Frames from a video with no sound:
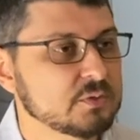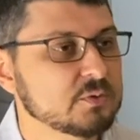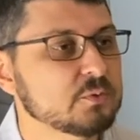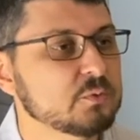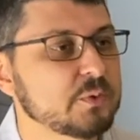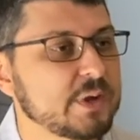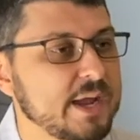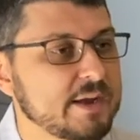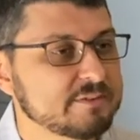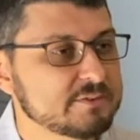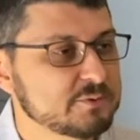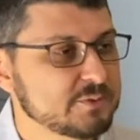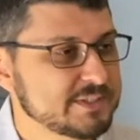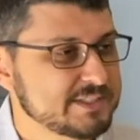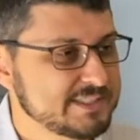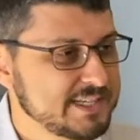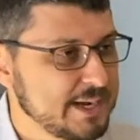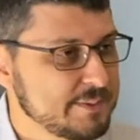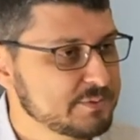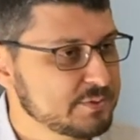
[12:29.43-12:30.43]
We have to
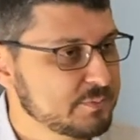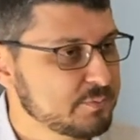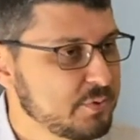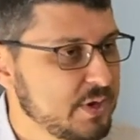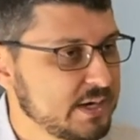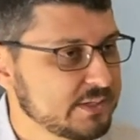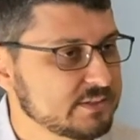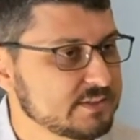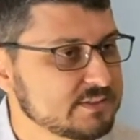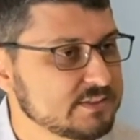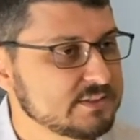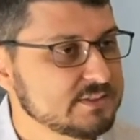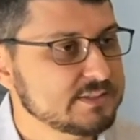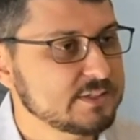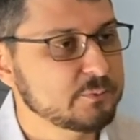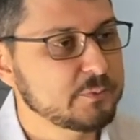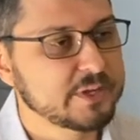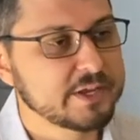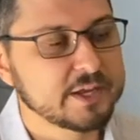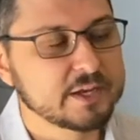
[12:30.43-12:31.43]
adapt our practices, and
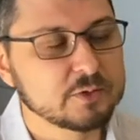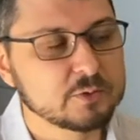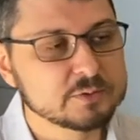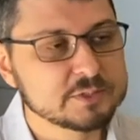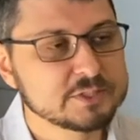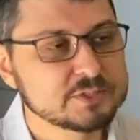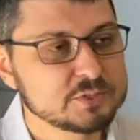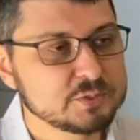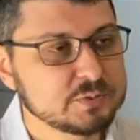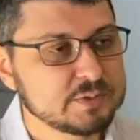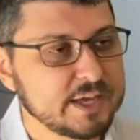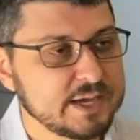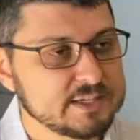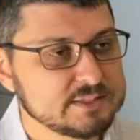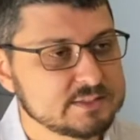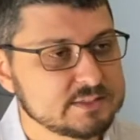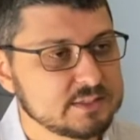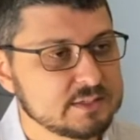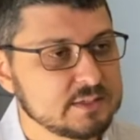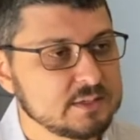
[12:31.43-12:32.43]
we can only do
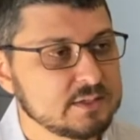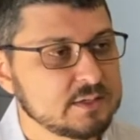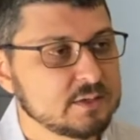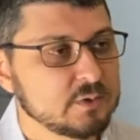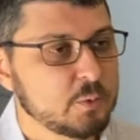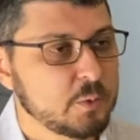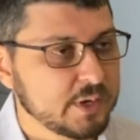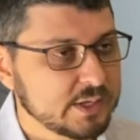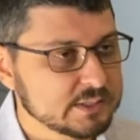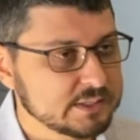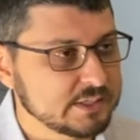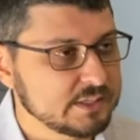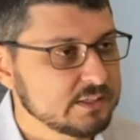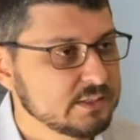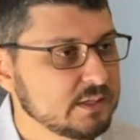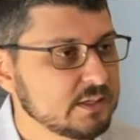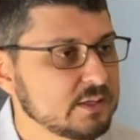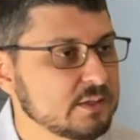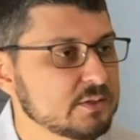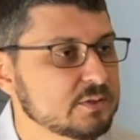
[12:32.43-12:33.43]
that quickly
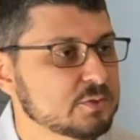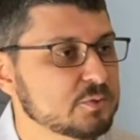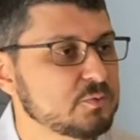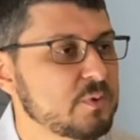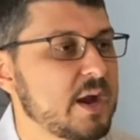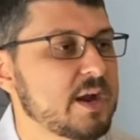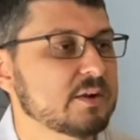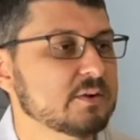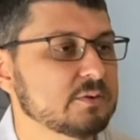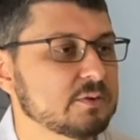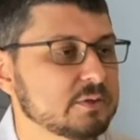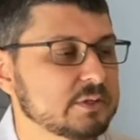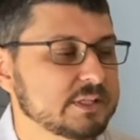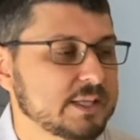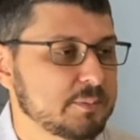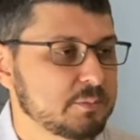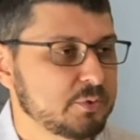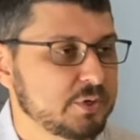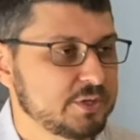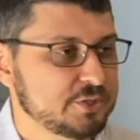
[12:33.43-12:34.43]
through radical
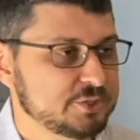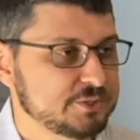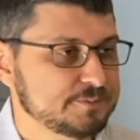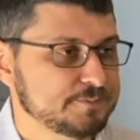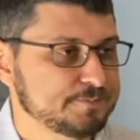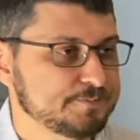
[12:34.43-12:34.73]
collaboration.